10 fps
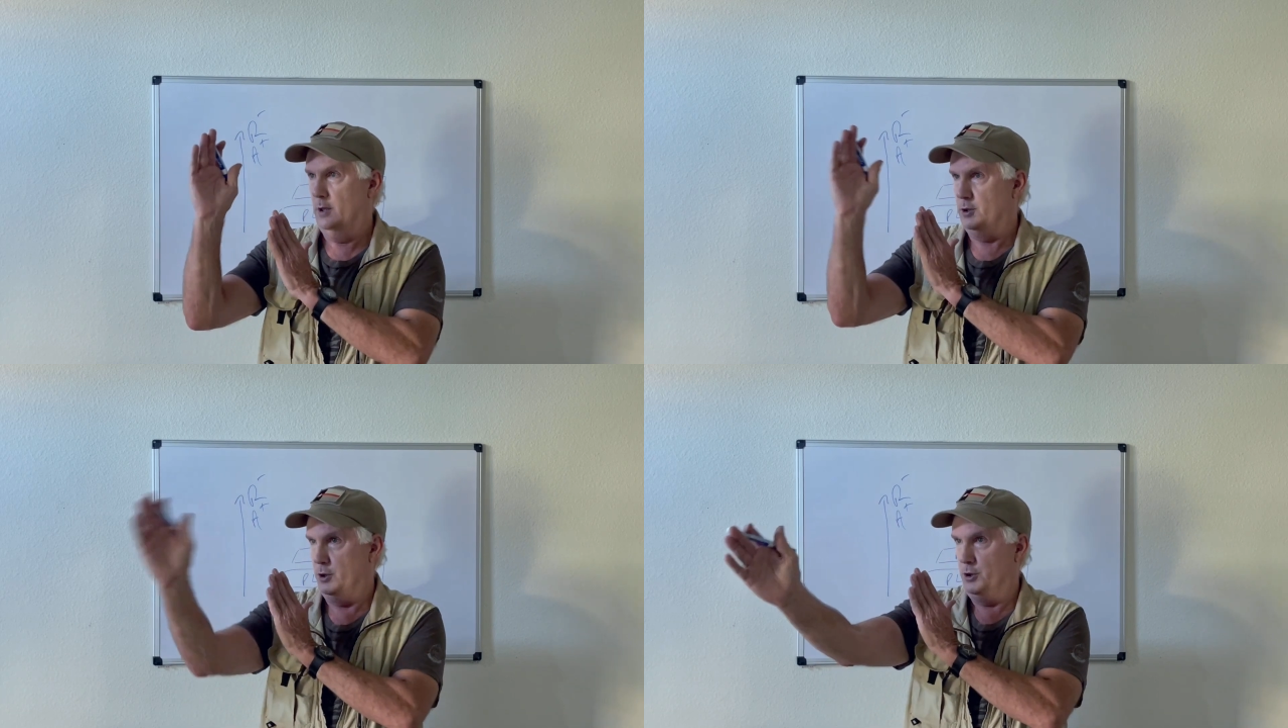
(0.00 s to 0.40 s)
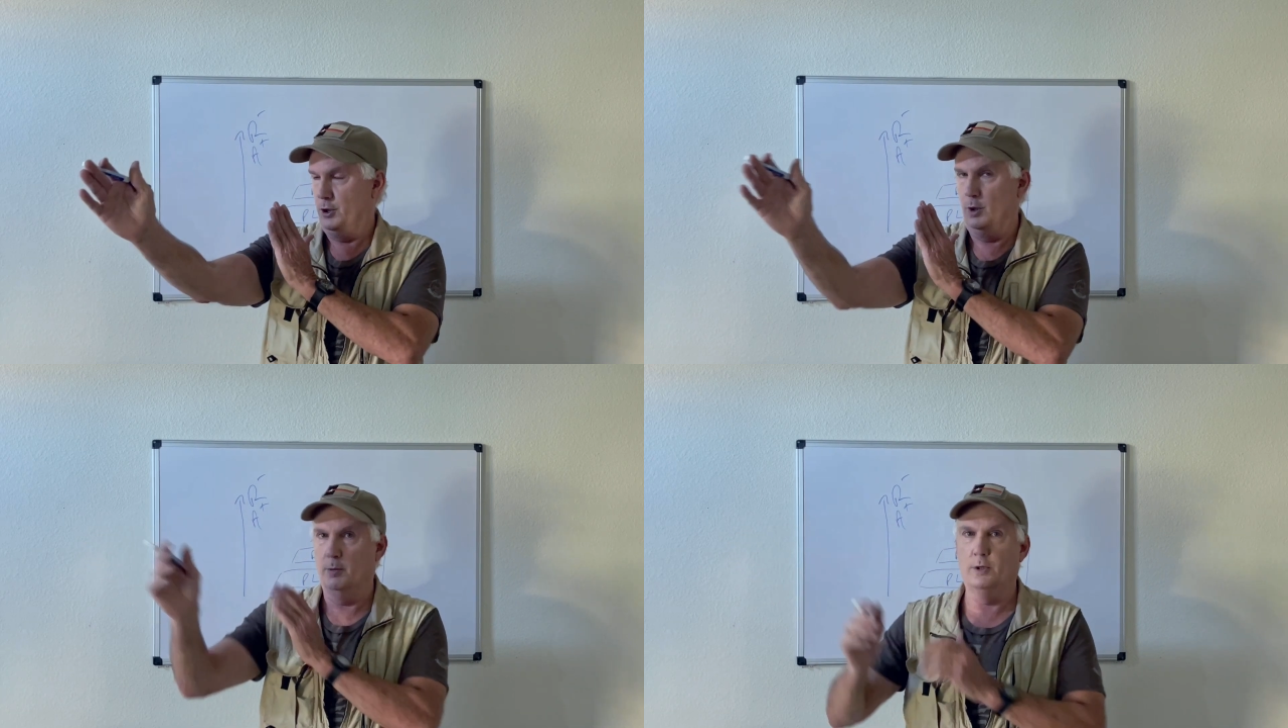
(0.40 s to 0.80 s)
to
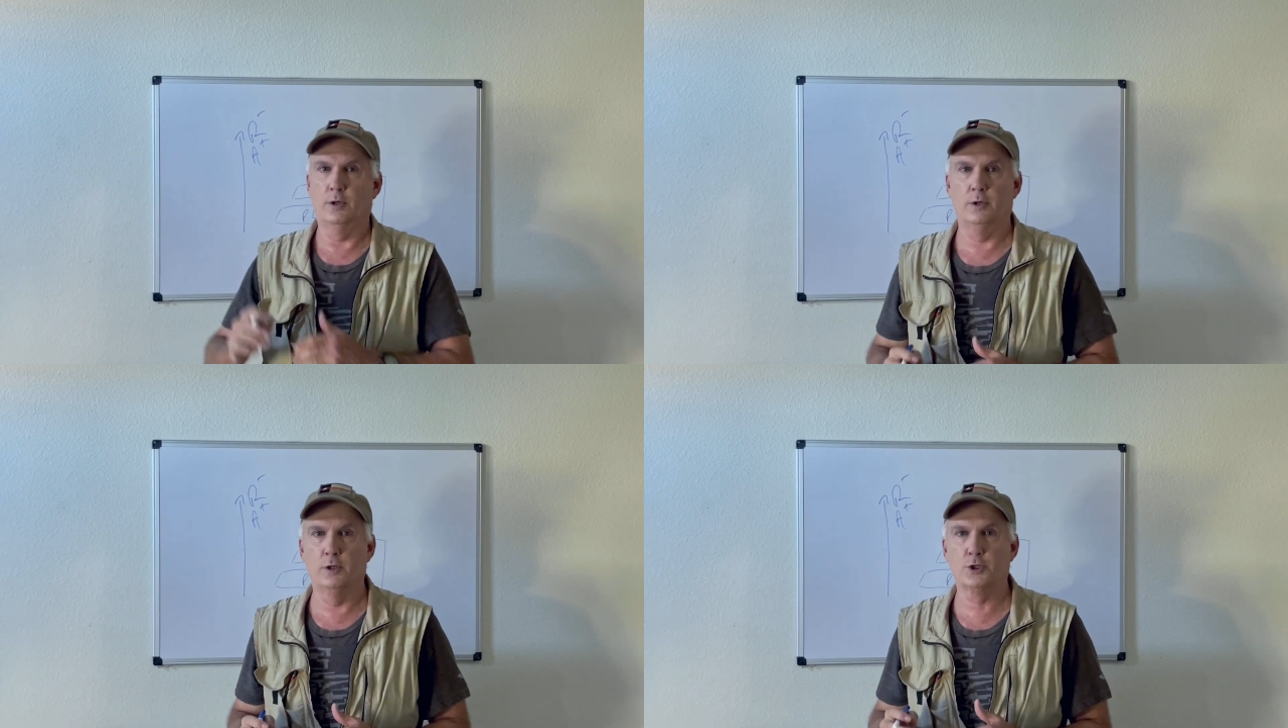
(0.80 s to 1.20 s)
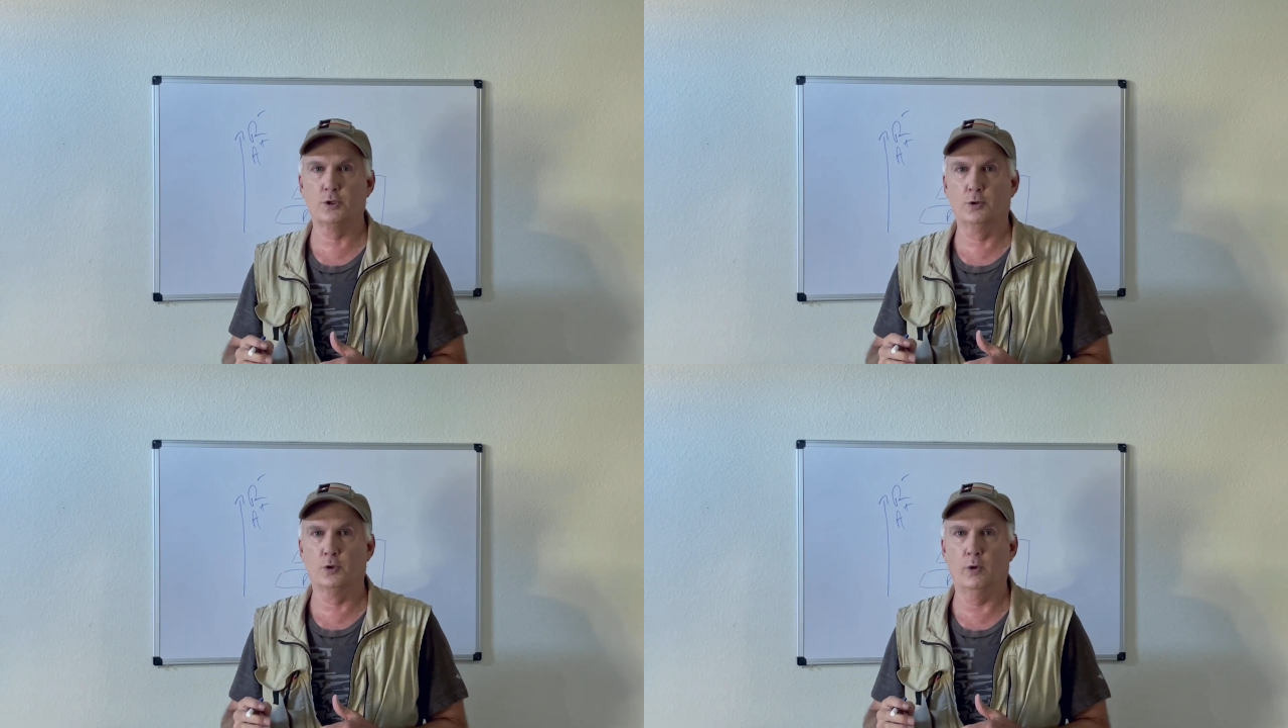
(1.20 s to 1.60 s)
determine an
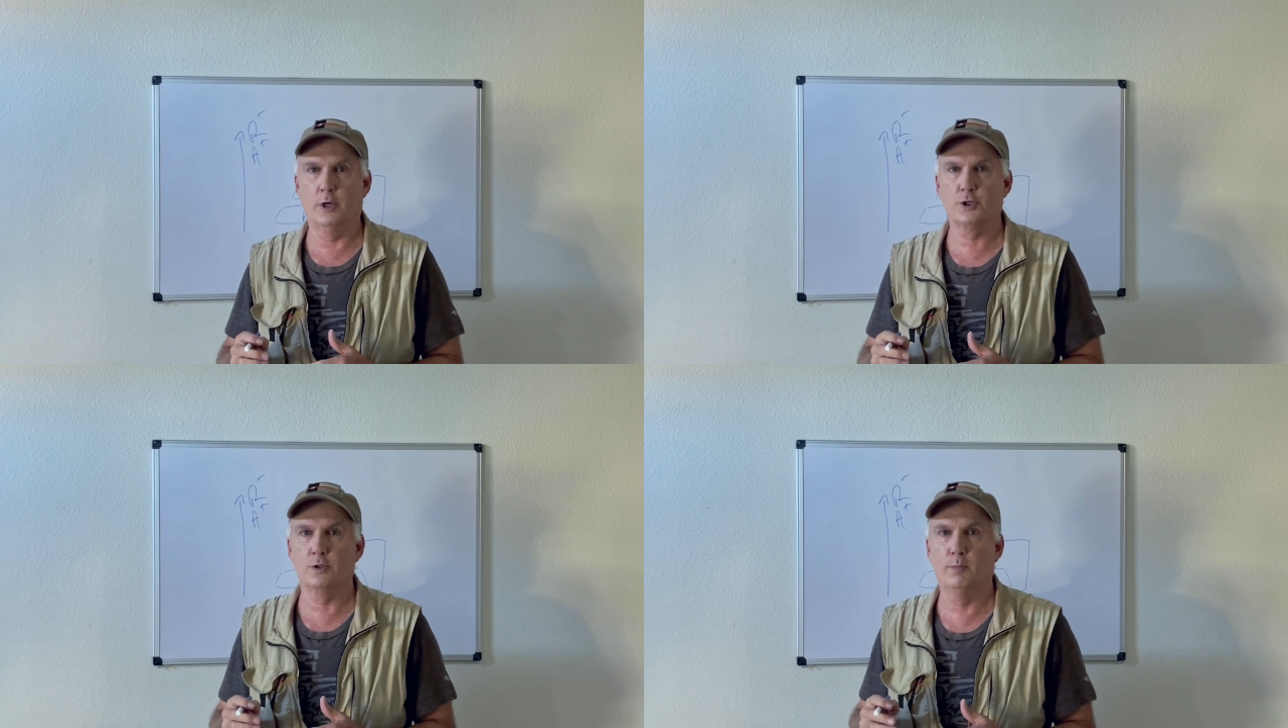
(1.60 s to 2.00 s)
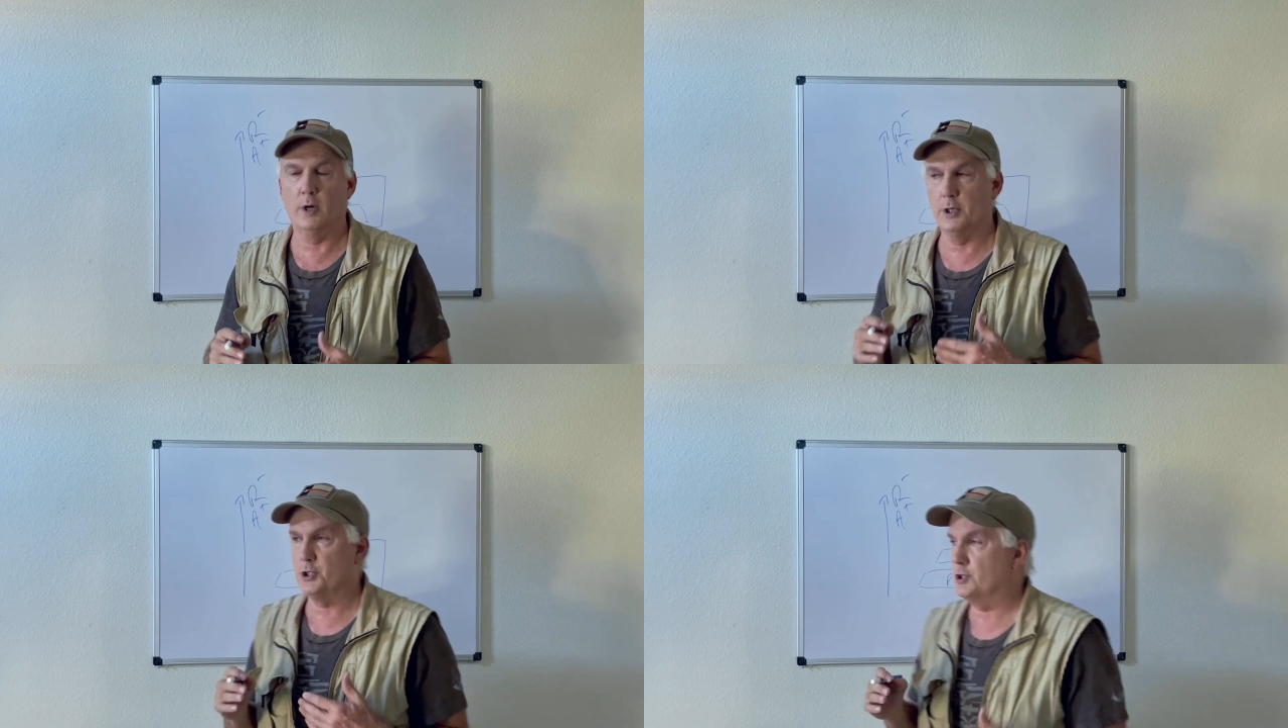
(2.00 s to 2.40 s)
initial direction, but
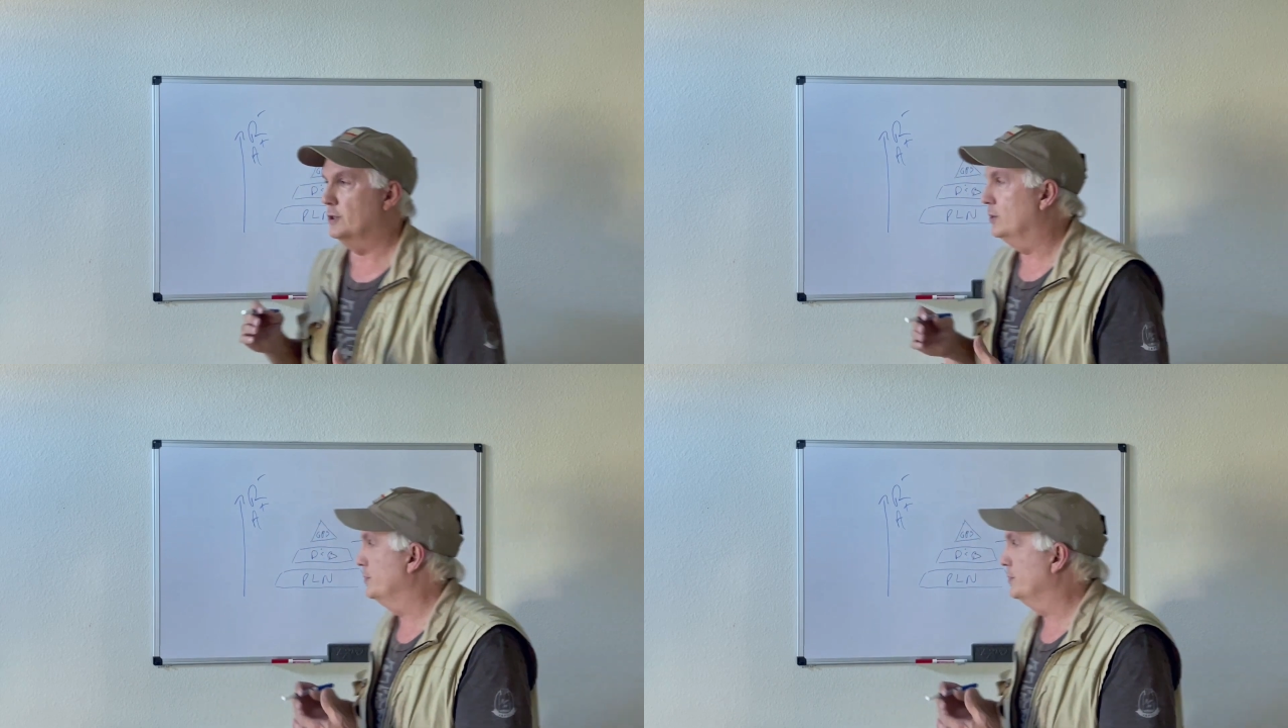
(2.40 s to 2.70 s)
I still